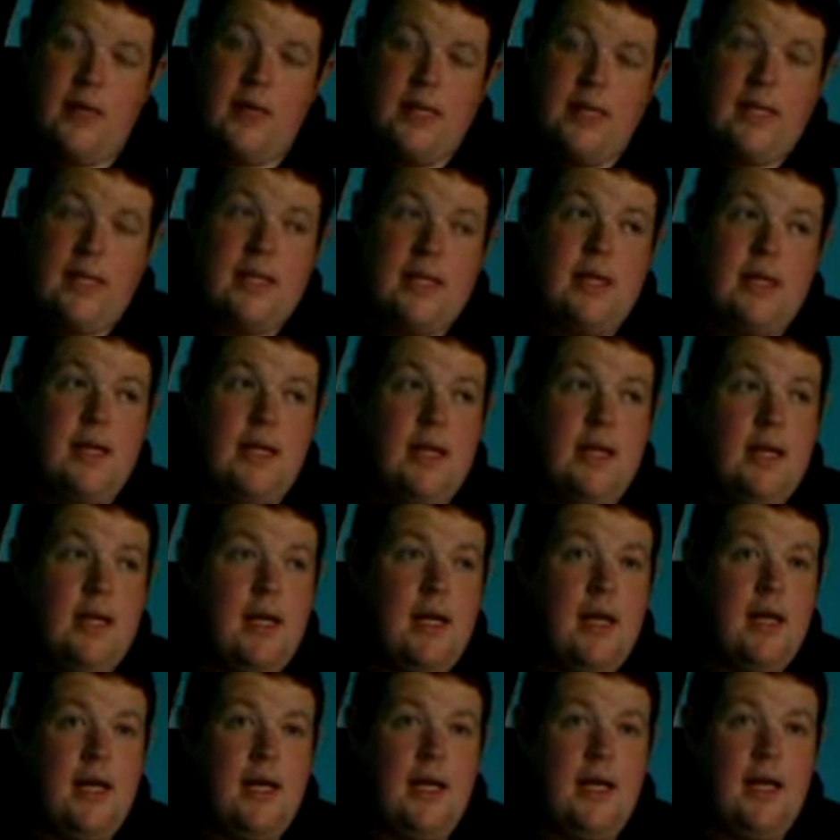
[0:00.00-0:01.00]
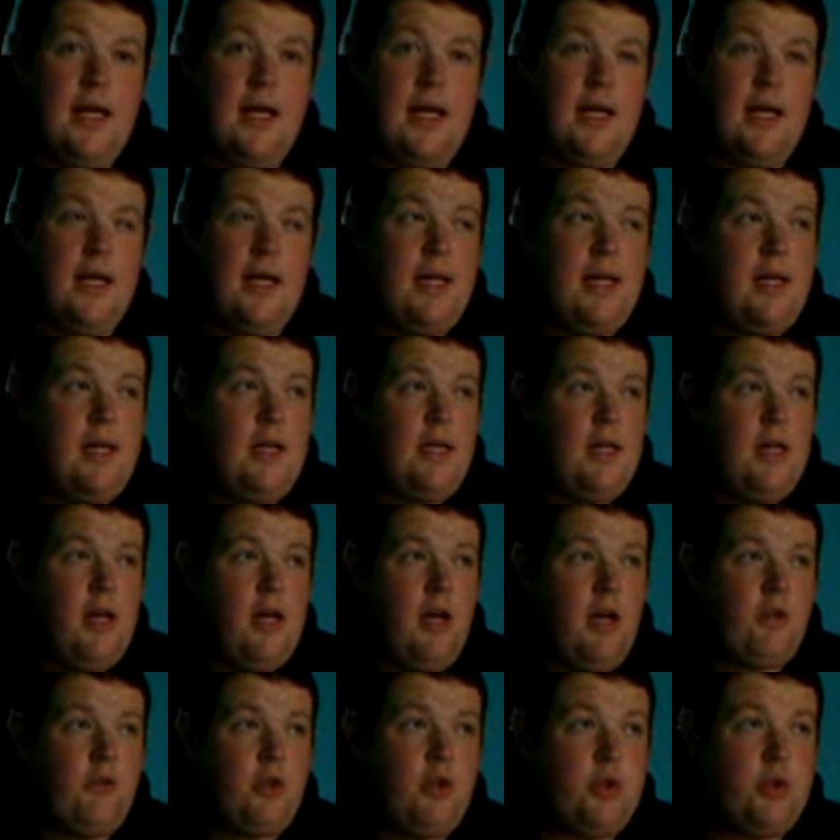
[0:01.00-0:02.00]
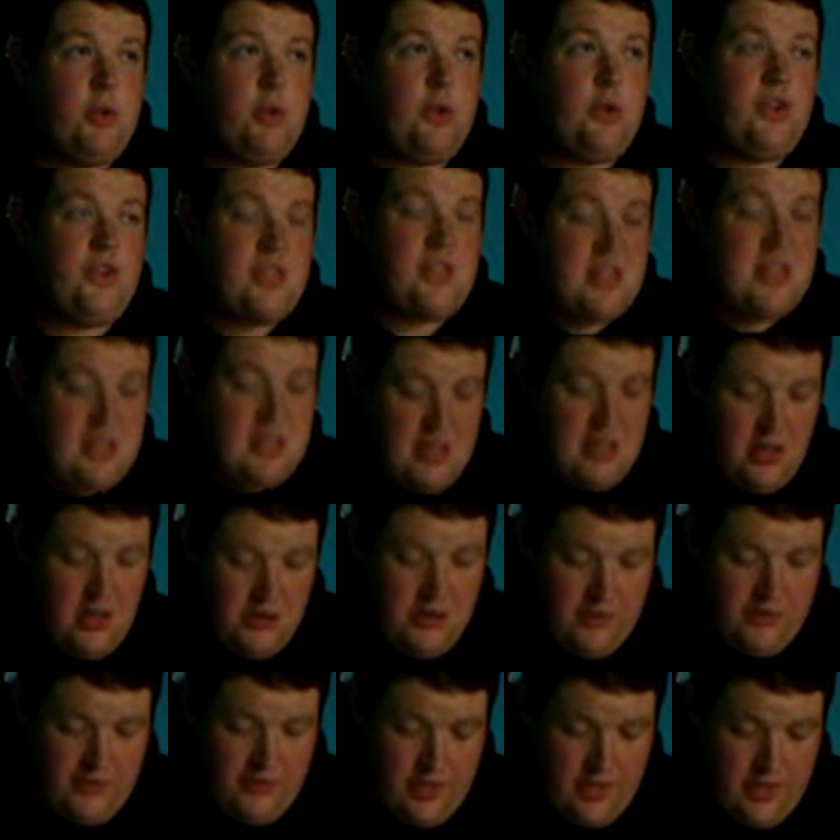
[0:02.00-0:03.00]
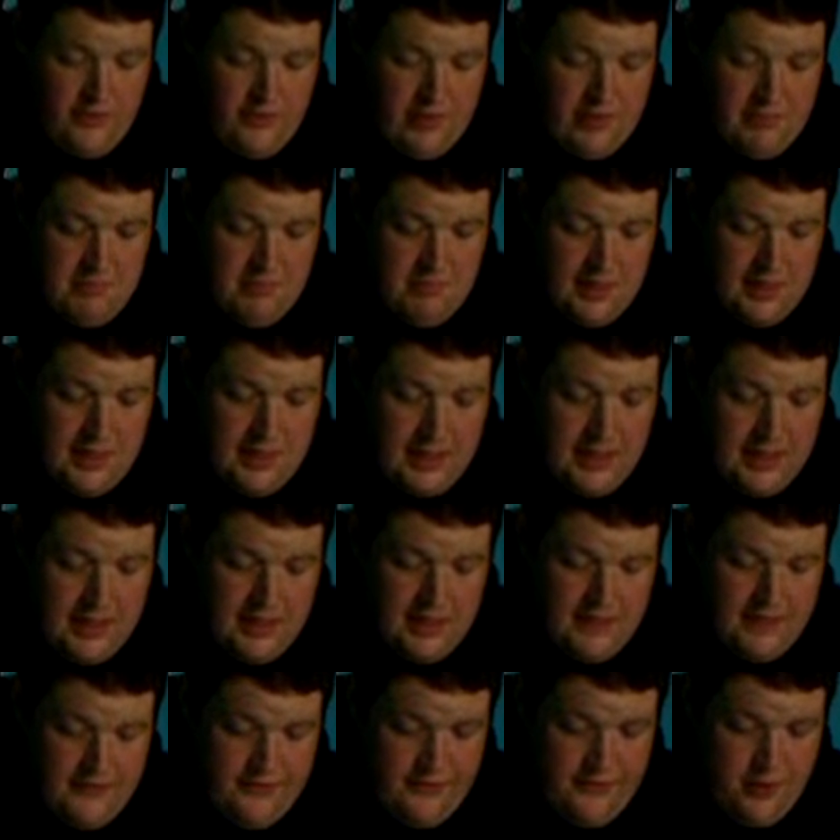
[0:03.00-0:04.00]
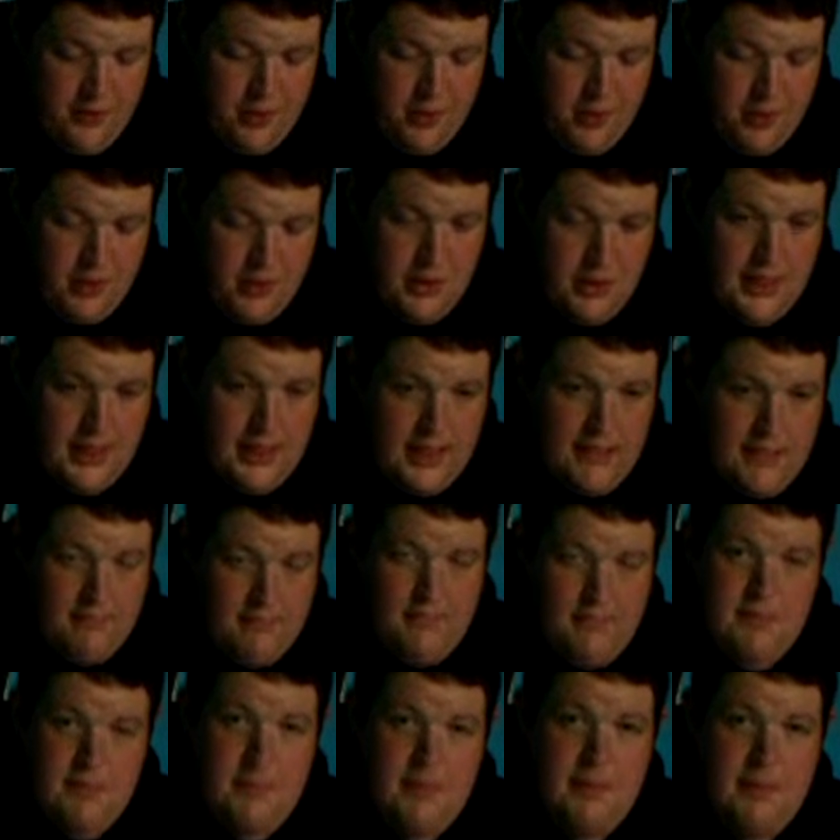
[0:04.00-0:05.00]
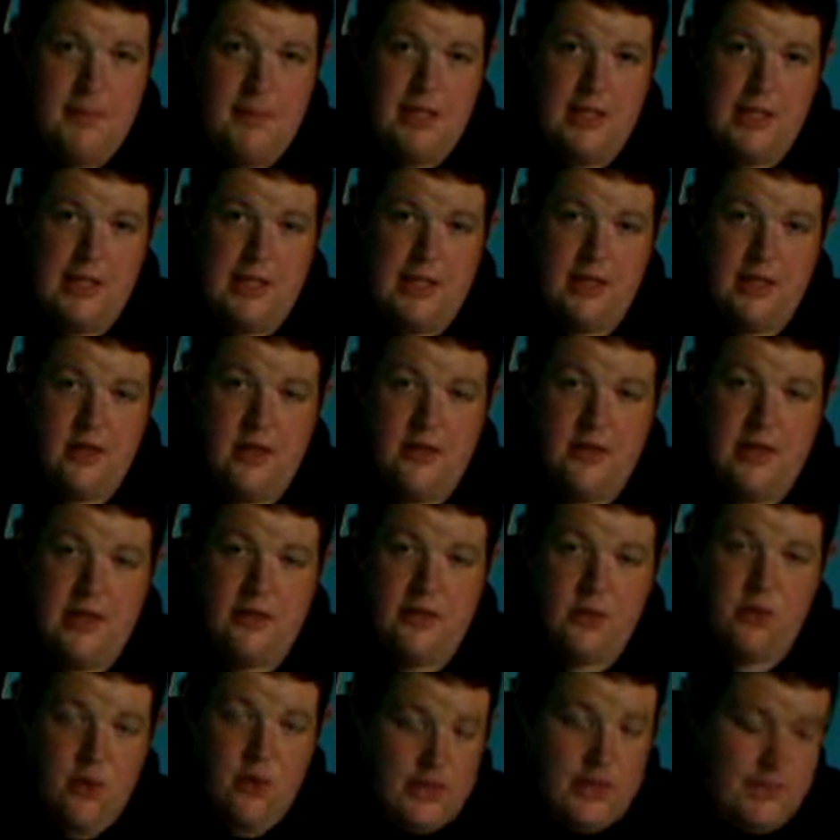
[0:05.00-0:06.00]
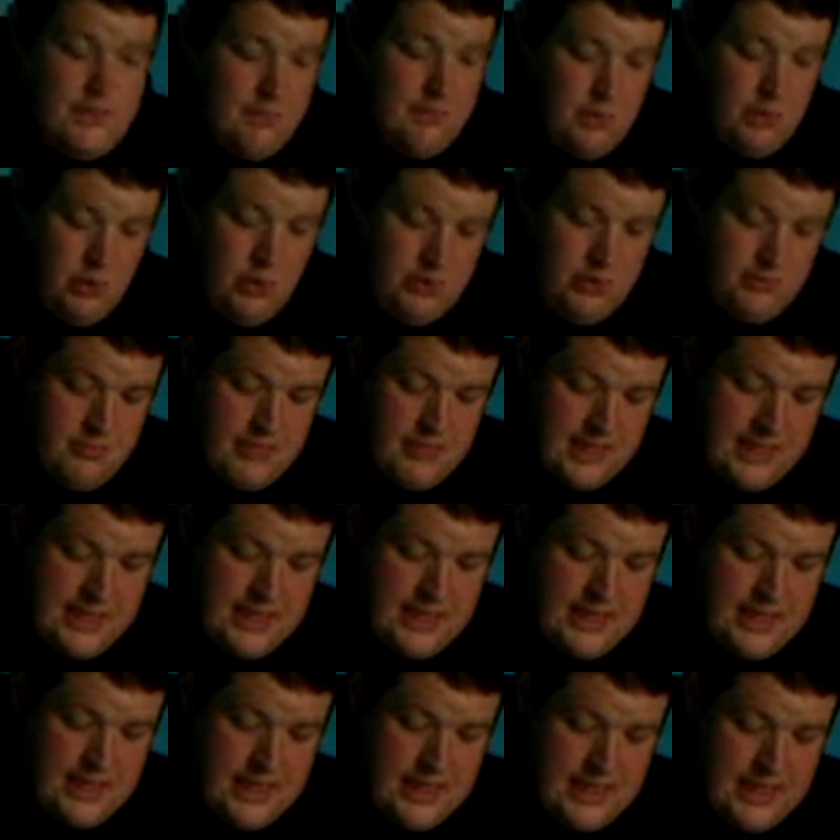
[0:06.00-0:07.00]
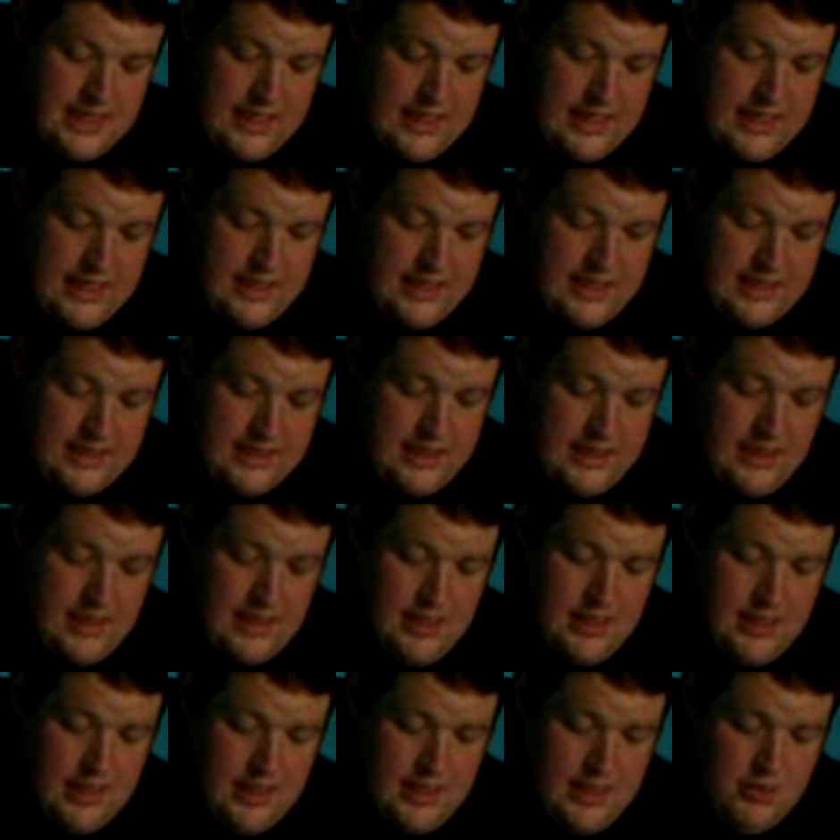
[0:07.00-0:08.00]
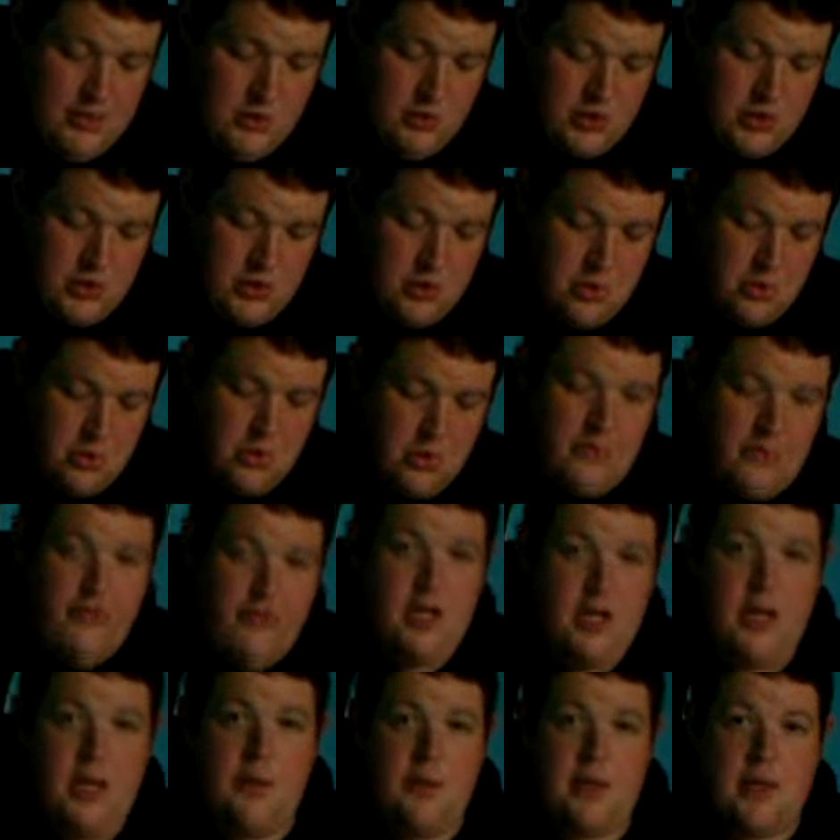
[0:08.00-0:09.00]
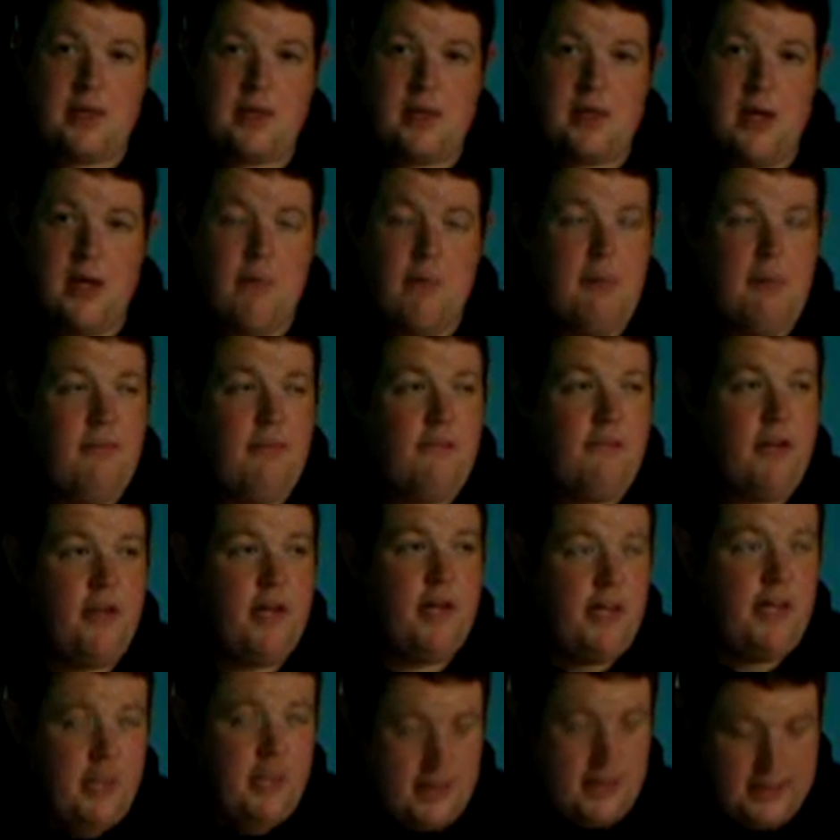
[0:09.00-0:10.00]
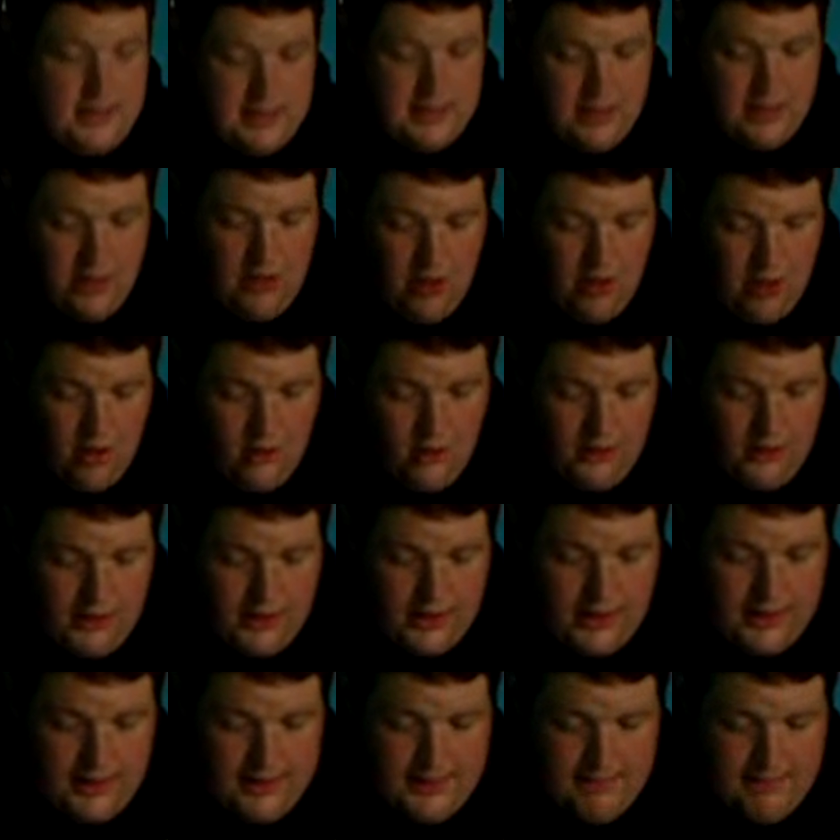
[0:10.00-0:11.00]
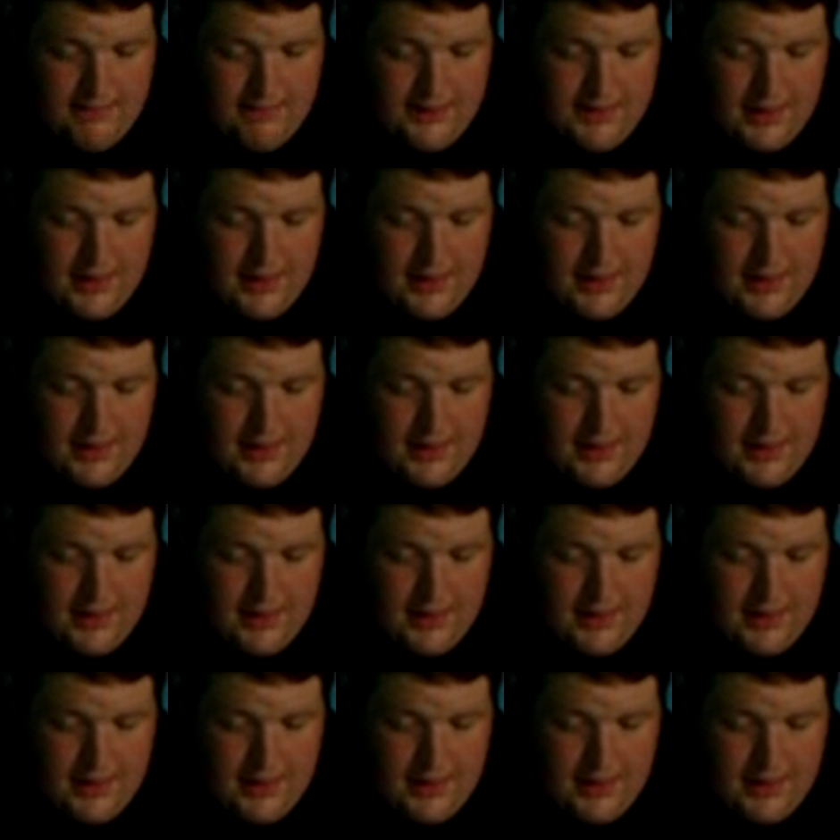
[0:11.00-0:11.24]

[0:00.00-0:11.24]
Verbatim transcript: week, uh, of course, was the start of November, and for um, people in England that's quite important because it has what's called Fireworks Night, Bonfire Night, on um,